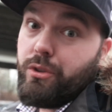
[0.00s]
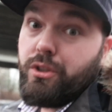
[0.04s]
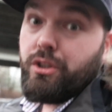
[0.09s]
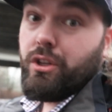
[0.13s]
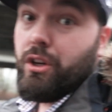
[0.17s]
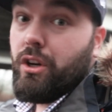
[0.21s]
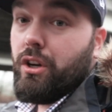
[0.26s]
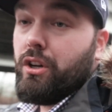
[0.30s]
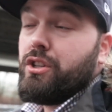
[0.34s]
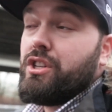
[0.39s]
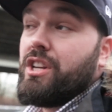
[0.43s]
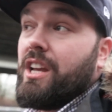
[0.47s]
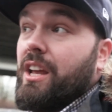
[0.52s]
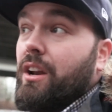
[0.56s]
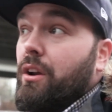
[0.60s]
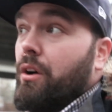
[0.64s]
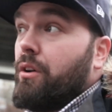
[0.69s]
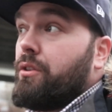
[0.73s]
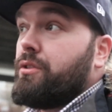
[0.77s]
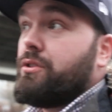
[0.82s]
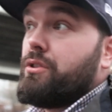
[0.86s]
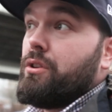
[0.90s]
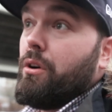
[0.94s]
search and
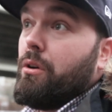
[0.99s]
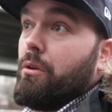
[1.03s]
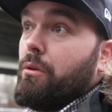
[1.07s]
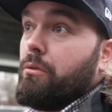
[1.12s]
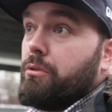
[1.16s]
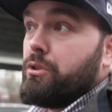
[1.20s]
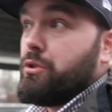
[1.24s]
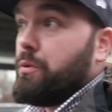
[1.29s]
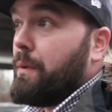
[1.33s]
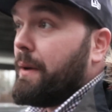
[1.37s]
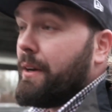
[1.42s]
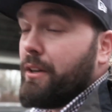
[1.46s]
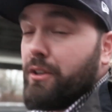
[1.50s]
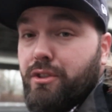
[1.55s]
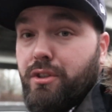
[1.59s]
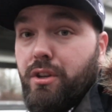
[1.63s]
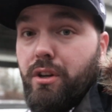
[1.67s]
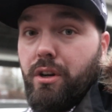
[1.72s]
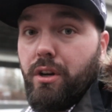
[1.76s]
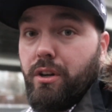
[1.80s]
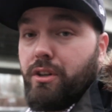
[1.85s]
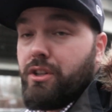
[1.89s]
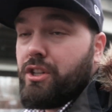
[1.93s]
also Twitter
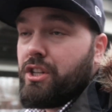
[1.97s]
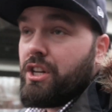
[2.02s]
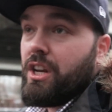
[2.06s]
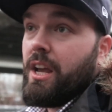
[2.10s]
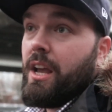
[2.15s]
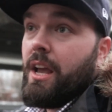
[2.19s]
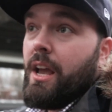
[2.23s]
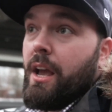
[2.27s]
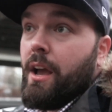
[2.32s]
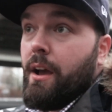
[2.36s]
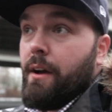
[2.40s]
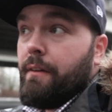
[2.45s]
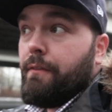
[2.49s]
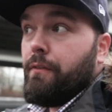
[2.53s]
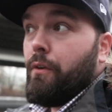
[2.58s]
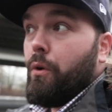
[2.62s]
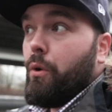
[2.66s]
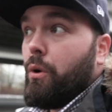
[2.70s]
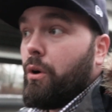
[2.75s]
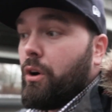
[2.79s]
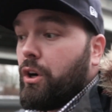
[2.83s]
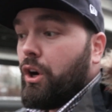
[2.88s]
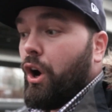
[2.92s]
search
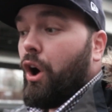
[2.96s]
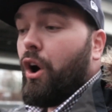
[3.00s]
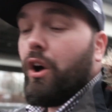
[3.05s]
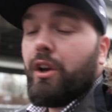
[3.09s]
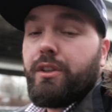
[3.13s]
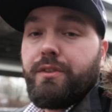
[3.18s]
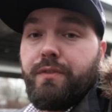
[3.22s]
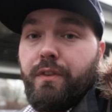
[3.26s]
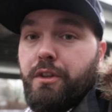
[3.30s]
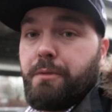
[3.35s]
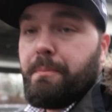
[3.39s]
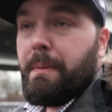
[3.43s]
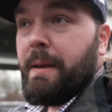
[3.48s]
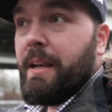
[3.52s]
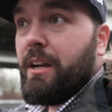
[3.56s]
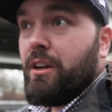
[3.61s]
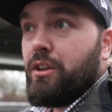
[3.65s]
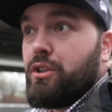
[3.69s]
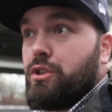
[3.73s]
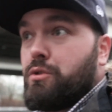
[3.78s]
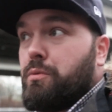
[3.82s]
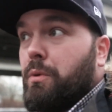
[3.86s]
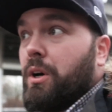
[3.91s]
for calls for
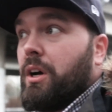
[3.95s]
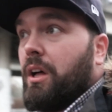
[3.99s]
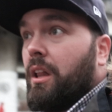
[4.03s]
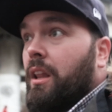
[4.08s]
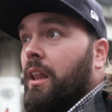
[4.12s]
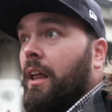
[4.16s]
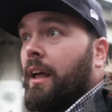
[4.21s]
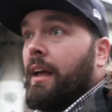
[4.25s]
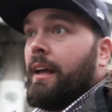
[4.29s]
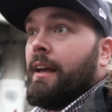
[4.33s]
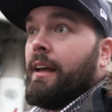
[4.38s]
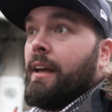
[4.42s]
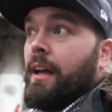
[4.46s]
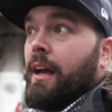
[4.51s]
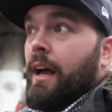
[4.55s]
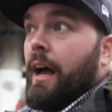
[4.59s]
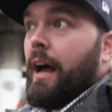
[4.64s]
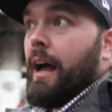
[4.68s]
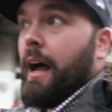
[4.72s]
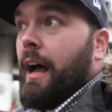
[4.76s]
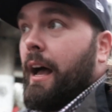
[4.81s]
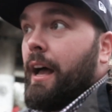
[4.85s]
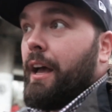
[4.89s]
speakers will
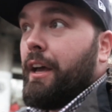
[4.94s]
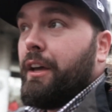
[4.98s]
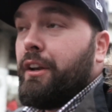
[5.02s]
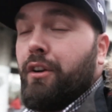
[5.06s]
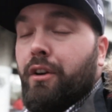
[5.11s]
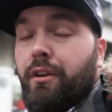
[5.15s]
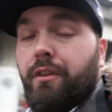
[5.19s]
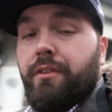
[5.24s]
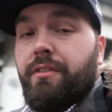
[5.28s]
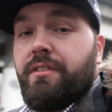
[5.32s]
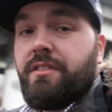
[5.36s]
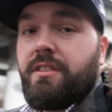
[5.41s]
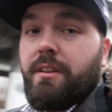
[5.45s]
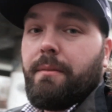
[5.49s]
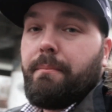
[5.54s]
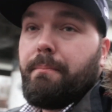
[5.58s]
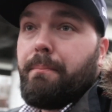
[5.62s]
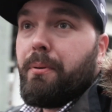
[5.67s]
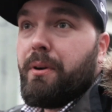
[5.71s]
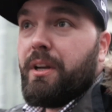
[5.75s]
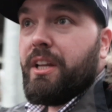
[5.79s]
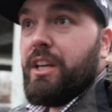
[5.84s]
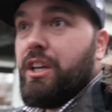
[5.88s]
unearth
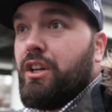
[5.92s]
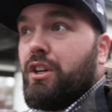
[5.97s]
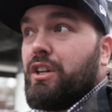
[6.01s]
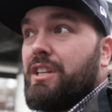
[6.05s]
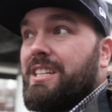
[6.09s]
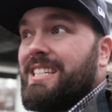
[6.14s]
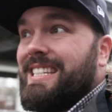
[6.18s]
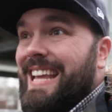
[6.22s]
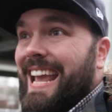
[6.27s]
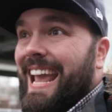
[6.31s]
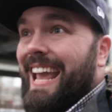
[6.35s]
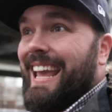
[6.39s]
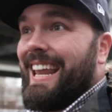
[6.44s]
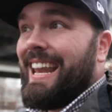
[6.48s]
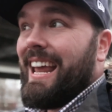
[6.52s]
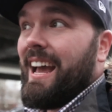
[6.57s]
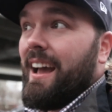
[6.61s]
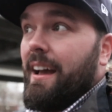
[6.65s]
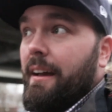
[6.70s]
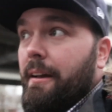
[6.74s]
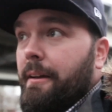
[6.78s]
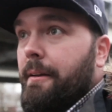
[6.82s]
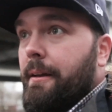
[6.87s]
some pretty good
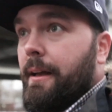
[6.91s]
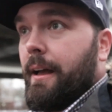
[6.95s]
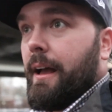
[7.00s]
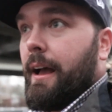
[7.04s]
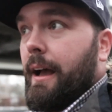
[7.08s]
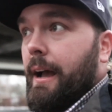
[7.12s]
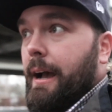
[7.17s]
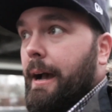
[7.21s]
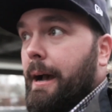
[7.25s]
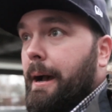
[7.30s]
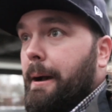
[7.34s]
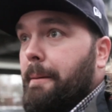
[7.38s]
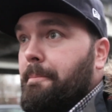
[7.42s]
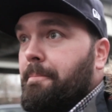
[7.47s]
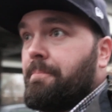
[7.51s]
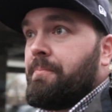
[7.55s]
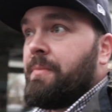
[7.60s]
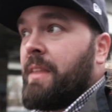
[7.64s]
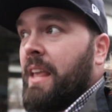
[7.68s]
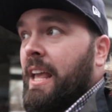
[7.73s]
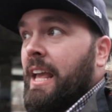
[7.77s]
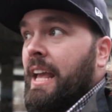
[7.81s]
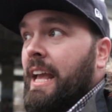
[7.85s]
data.
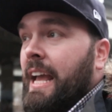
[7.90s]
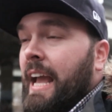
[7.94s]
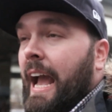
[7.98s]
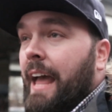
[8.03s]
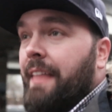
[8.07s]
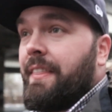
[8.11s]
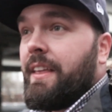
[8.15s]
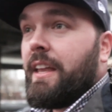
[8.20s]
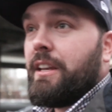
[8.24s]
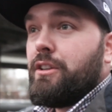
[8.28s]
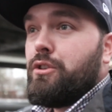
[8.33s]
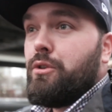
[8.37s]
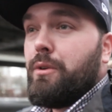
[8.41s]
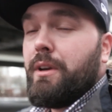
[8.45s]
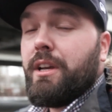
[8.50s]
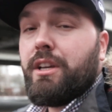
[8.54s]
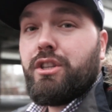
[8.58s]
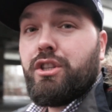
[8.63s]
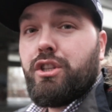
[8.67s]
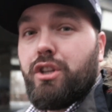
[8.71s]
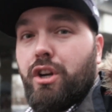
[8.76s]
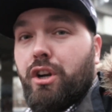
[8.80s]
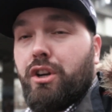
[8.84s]
And then
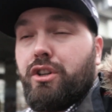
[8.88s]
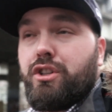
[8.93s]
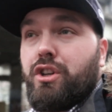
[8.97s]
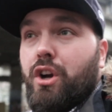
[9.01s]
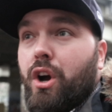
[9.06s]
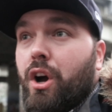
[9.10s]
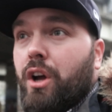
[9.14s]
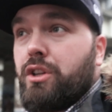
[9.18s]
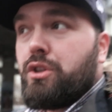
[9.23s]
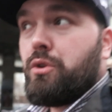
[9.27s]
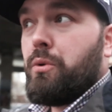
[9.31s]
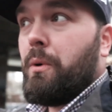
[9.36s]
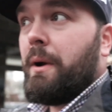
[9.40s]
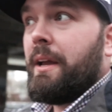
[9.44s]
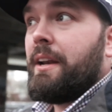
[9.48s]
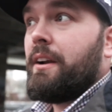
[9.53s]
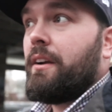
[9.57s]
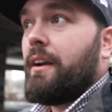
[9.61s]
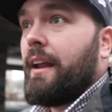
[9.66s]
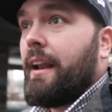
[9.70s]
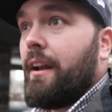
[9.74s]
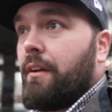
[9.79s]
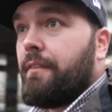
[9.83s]
doing a search on
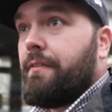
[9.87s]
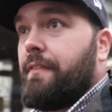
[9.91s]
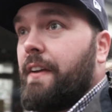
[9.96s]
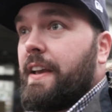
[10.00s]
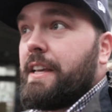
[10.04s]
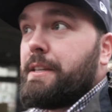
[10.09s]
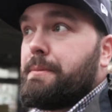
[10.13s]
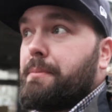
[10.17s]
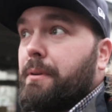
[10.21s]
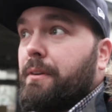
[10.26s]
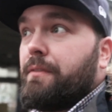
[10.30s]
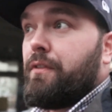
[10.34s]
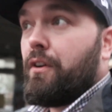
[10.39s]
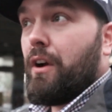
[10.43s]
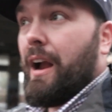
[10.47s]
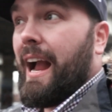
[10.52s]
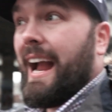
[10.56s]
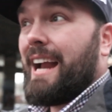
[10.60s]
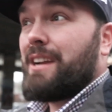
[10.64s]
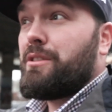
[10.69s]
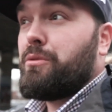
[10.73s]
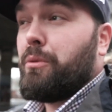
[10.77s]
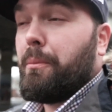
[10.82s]
Twitter and on Facebook for
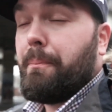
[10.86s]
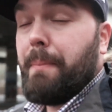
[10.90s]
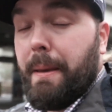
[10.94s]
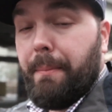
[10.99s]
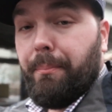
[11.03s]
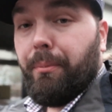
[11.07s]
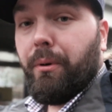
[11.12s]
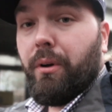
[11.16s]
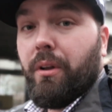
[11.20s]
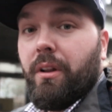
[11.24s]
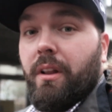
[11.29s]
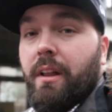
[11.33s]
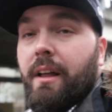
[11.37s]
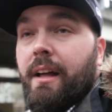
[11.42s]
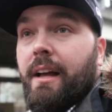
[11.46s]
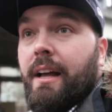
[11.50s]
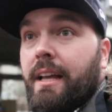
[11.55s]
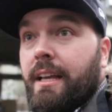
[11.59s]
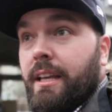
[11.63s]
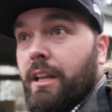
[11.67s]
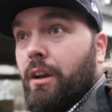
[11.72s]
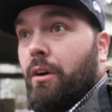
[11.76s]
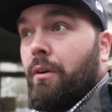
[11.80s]
actual people,
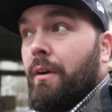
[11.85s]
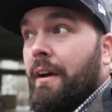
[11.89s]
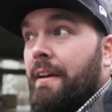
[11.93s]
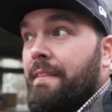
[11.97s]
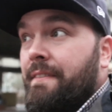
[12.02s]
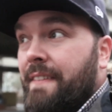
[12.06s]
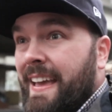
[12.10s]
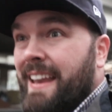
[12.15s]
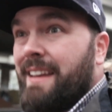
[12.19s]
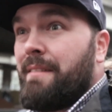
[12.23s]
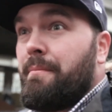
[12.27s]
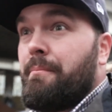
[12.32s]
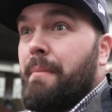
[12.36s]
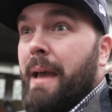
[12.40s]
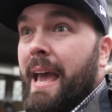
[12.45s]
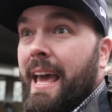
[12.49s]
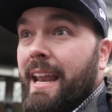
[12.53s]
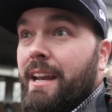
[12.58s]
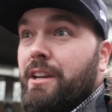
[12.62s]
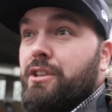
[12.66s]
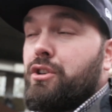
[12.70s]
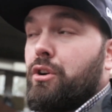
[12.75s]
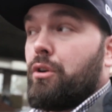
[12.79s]
you know, event
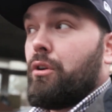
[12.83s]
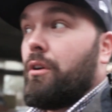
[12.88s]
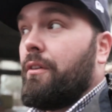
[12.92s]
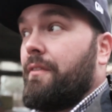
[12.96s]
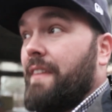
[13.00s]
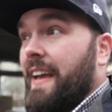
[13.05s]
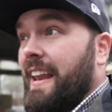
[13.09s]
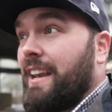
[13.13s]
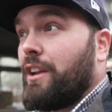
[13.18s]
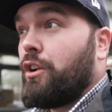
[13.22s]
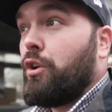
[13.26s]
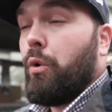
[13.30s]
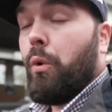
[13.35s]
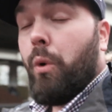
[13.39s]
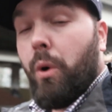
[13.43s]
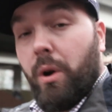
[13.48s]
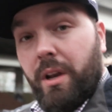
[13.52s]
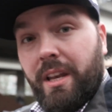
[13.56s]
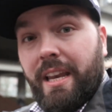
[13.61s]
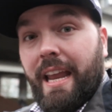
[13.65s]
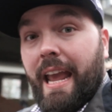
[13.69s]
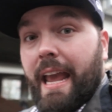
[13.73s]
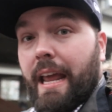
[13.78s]
manager or event
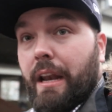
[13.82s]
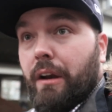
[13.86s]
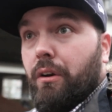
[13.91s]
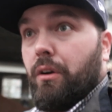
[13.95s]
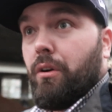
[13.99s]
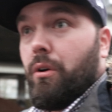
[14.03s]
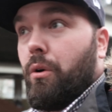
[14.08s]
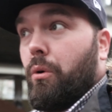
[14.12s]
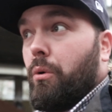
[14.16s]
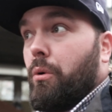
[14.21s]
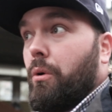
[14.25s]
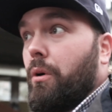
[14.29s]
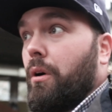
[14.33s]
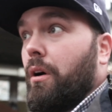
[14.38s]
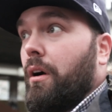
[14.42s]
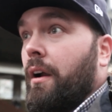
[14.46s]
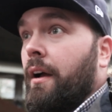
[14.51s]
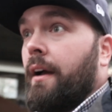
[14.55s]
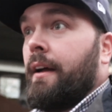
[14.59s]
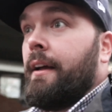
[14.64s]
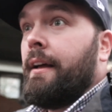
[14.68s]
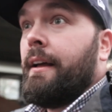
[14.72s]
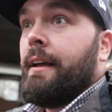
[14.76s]
coordinator
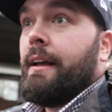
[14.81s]
or